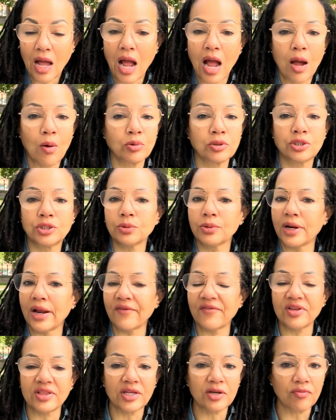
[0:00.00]
I was doing
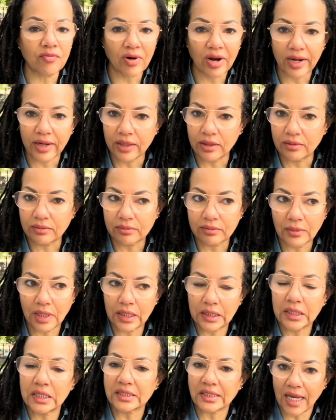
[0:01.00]
everything right.
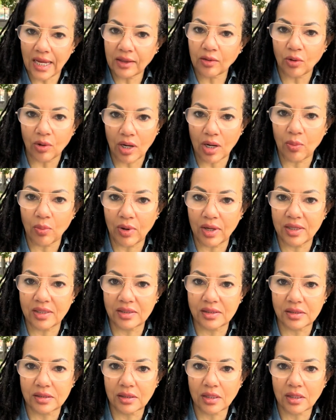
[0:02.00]
At least I thought I was.